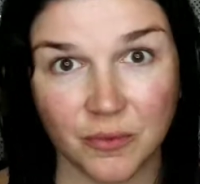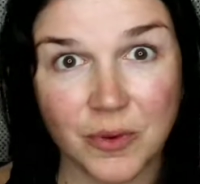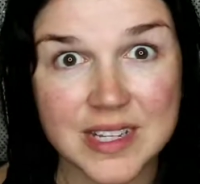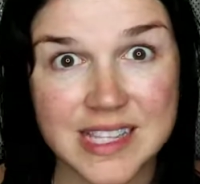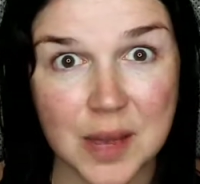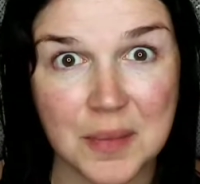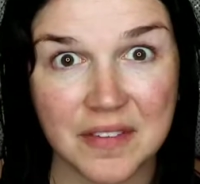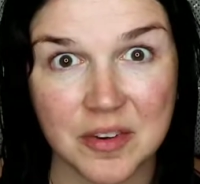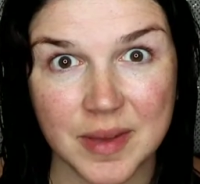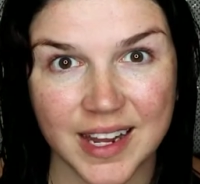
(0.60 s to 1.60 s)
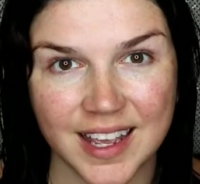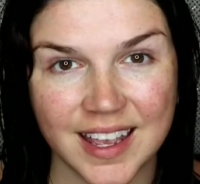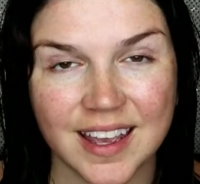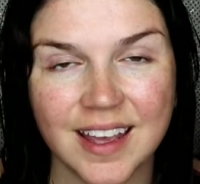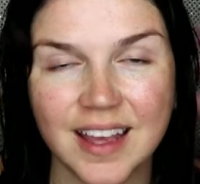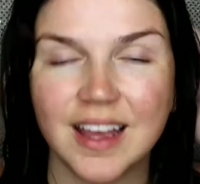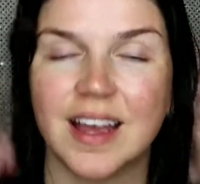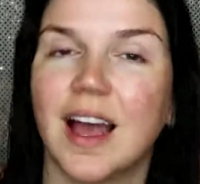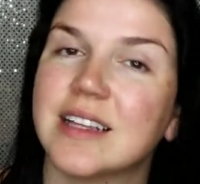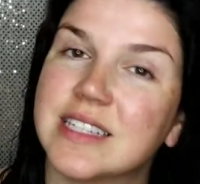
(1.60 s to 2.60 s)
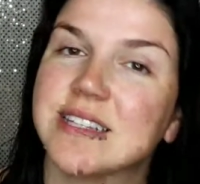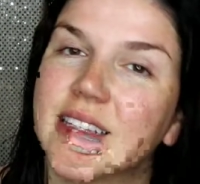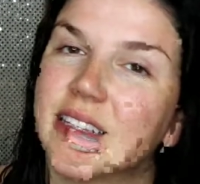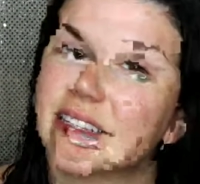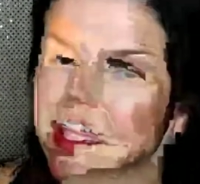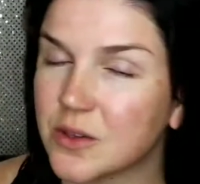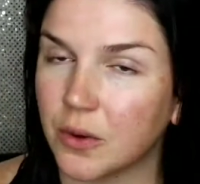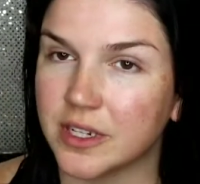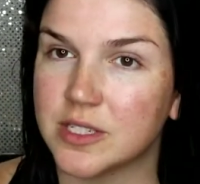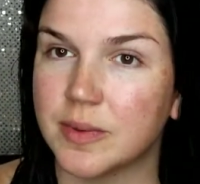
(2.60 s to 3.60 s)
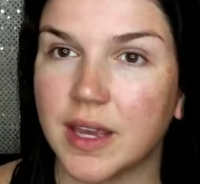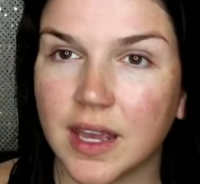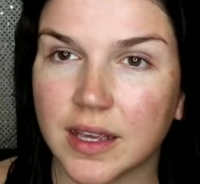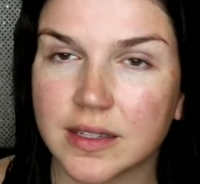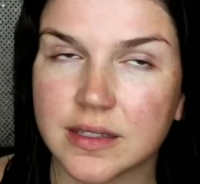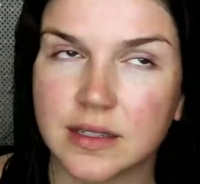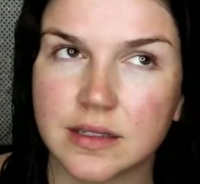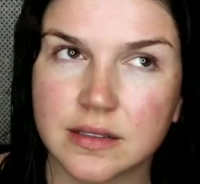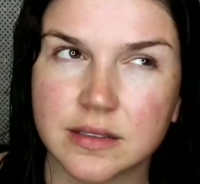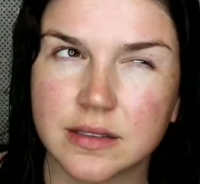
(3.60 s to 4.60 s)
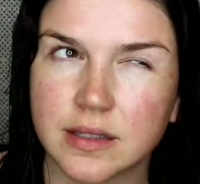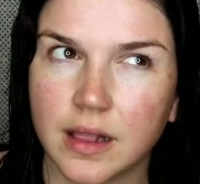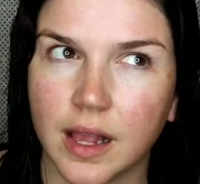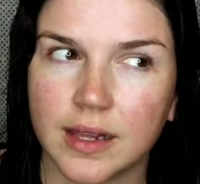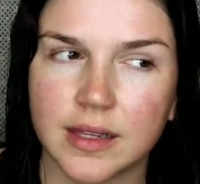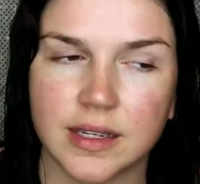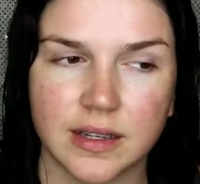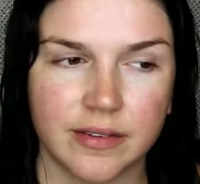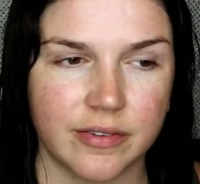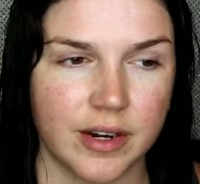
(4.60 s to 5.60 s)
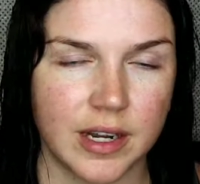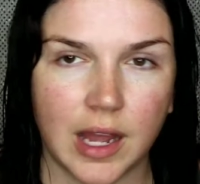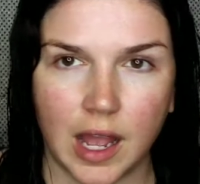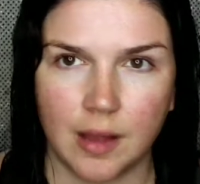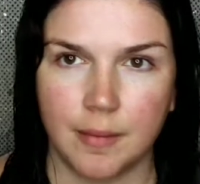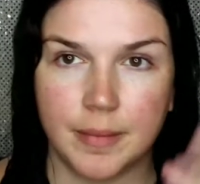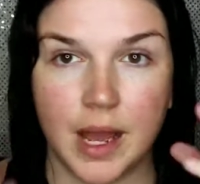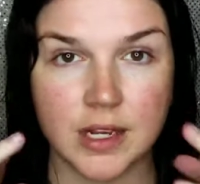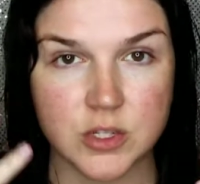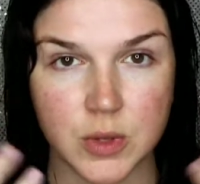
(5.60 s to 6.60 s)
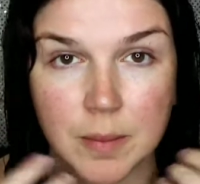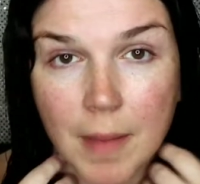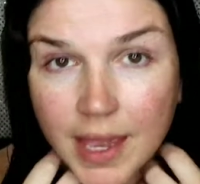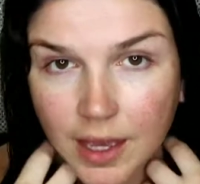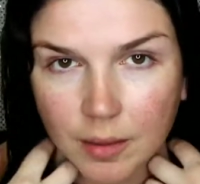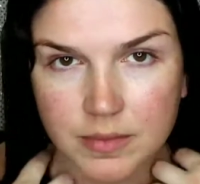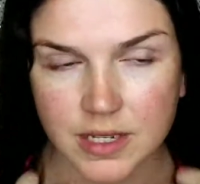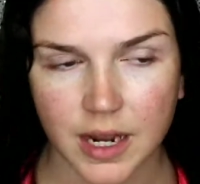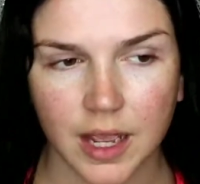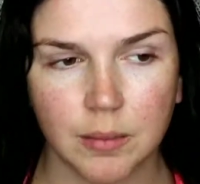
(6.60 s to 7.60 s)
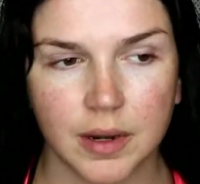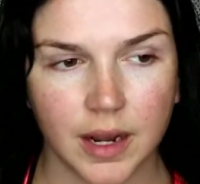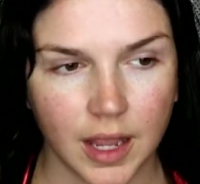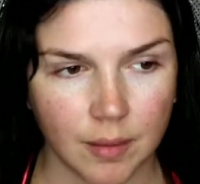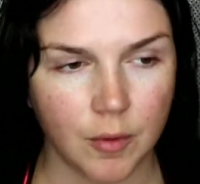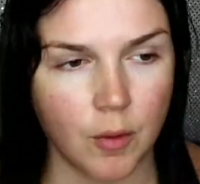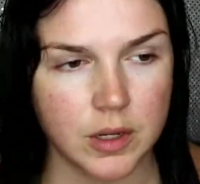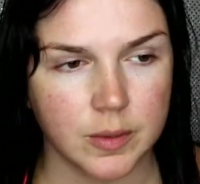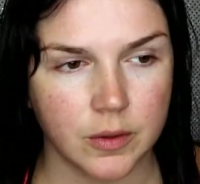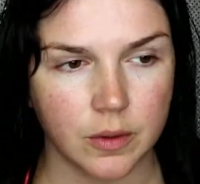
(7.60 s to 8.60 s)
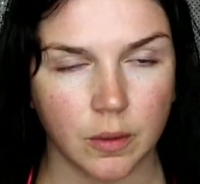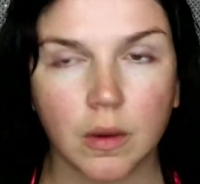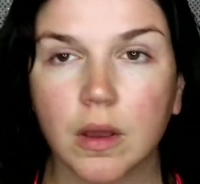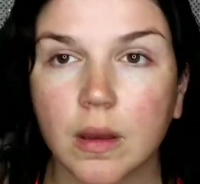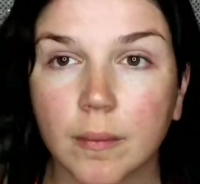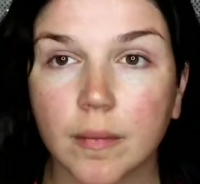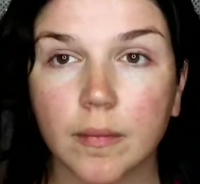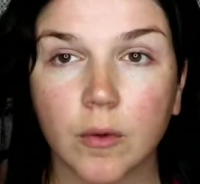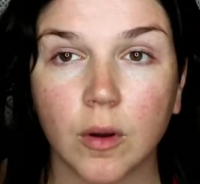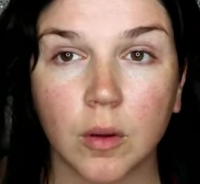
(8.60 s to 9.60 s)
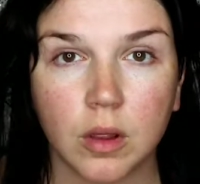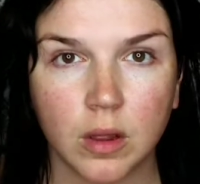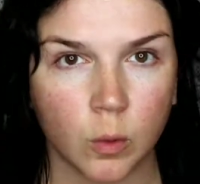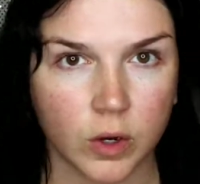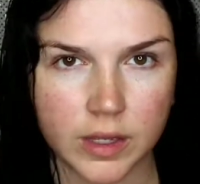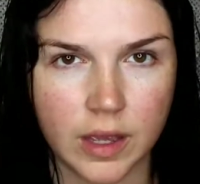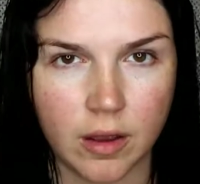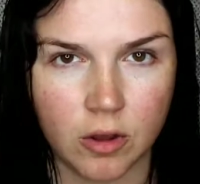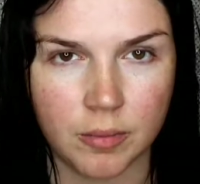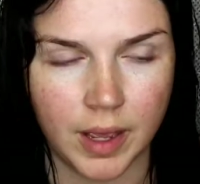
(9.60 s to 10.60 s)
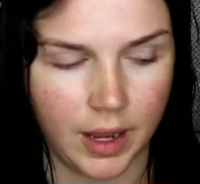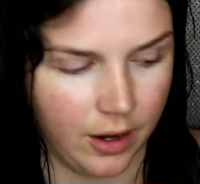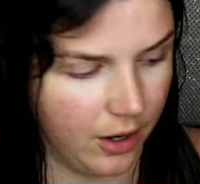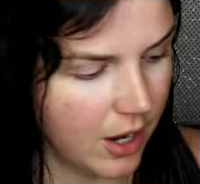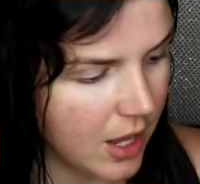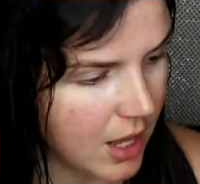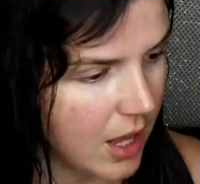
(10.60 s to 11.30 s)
What's up everybody? Today is going to be slightly different. Um, I'm not doing makeup today, but I am going to be doing, well, working on my hair.